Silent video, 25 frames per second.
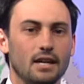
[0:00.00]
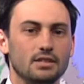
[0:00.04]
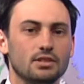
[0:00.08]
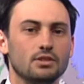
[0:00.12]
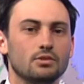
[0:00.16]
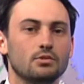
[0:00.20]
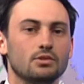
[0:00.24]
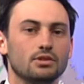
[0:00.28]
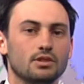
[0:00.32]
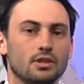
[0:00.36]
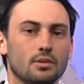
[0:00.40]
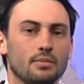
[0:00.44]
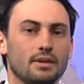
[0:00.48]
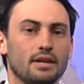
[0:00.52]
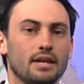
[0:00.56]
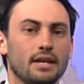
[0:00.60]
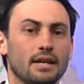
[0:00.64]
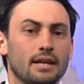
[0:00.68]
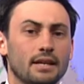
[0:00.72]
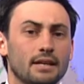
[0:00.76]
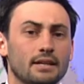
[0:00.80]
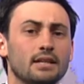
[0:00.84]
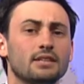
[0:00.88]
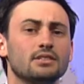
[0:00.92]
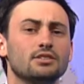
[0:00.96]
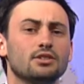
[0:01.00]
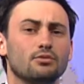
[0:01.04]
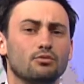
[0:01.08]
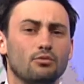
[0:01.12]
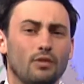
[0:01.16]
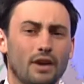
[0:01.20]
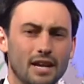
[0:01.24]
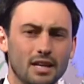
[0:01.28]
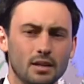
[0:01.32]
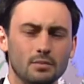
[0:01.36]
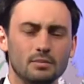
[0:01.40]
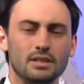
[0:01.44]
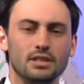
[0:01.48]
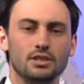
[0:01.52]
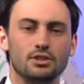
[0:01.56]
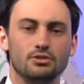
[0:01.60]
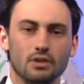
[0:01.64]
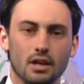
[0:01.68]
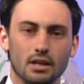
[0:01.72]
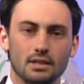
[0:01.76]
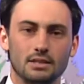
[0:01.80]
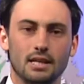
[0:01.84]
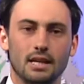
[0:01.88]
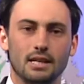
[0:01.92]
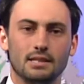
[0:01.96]
schools are beginning to randomly
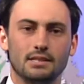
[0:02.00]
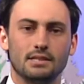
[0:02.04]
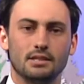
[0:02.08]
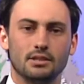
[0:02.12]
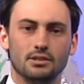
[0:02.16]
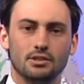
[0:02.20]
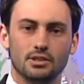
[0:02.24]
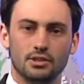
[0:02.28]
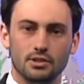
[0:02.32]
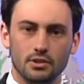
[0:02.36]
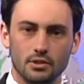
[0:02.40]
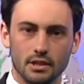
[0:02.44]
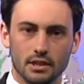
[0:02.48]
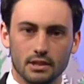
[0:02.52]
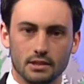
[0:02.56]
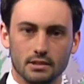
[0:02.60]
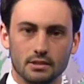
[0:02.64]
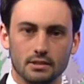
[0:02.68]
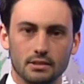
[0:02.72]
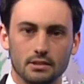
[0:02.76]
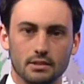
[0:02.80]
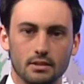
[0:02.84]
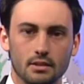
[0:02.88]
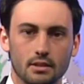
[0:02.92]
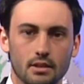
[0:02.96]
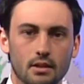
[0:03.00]
drug test their students.